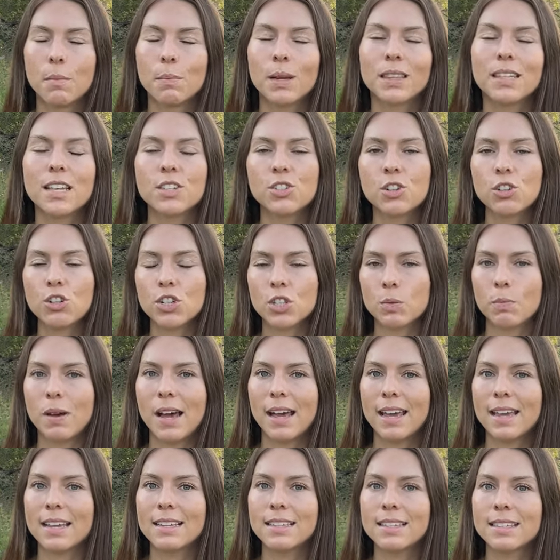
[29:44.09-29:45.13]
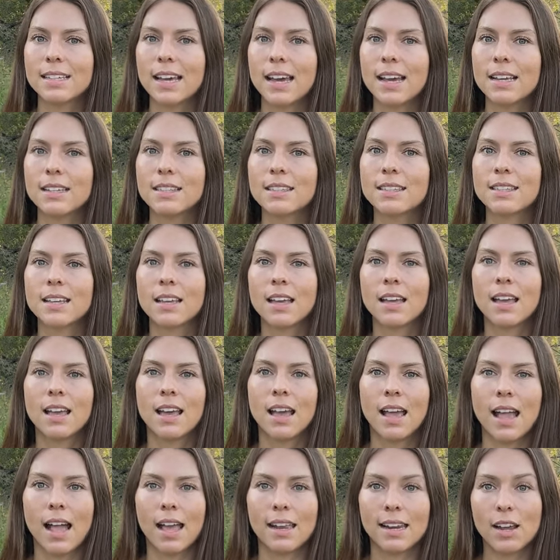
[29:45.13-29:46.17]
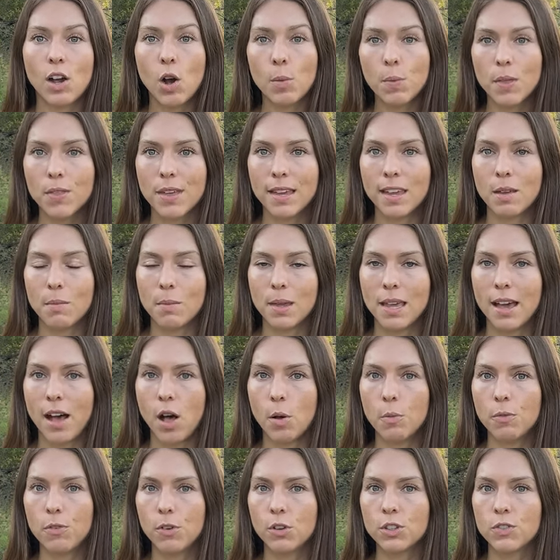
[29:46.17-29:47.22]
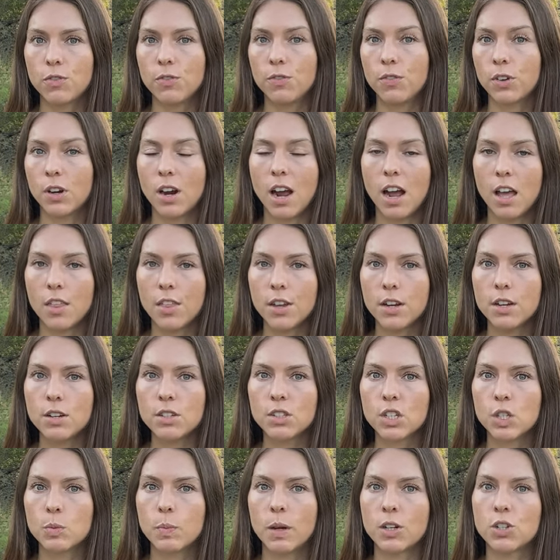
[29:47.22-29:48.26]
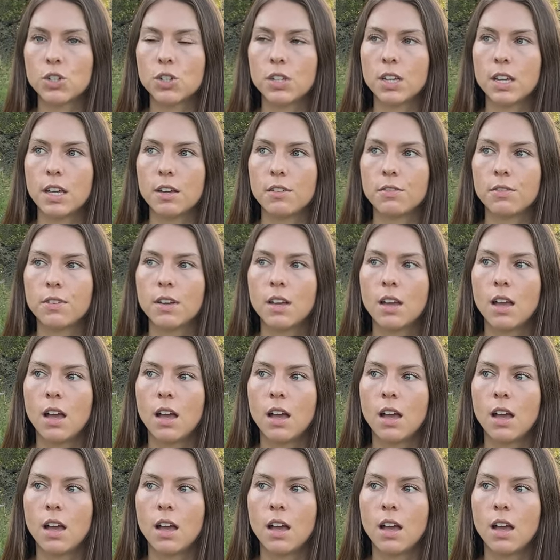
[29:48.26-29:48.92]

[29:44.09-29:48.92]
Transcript: But these are just my insights, and I hope that they can be helpful for others, especially if